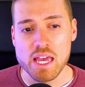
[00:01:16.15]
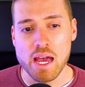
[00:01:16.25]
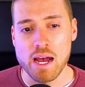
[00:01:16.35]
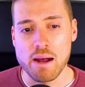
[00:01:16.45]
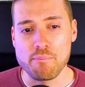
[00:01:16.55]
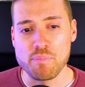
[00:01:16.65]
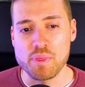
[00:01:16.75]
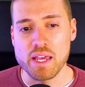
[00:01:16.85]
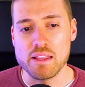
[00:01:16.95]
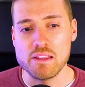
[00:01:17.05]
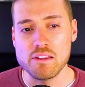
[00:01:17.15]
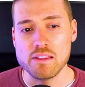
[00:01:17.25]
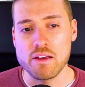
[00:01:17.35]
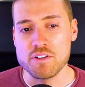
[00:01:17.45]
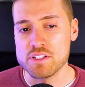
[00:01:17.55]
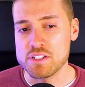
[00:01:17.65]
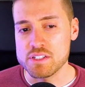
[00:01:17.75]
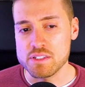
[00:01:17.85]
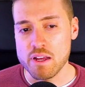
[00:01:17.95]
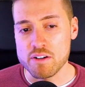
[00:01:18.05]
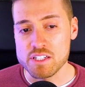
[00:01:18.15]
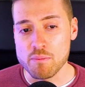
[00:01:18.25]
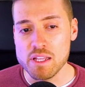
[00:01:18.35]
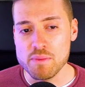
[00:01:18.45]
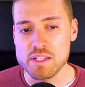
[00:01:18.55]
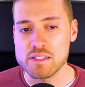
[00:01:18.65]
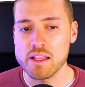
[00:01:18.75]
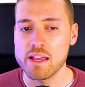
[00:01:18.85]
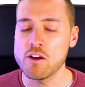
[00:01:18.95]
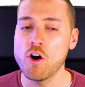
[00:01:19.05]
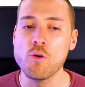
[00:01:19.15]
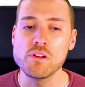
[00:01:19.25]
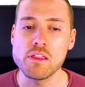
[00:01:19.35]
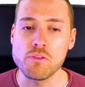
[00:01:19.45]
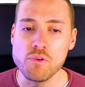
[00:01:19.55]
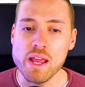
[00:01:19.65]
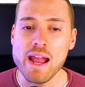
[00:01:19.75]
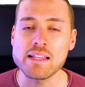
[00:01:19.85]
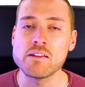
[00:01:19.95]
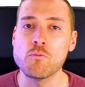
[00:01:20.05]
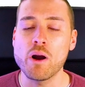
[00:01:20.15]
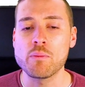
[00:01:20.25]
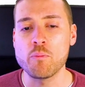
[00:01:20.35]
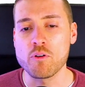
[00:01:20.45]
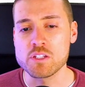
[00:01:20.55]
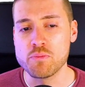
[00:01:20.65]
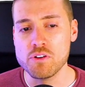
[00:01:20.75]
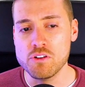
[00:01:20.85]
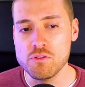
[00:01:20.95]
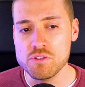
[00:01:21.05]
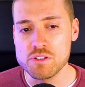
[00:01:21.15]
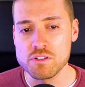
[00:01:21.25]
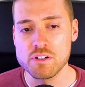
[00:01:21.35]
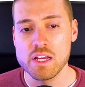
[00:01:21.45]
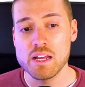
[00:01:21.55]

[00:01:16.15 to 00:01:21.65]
um, then there is there are some limits, like only three active whiteboards per user.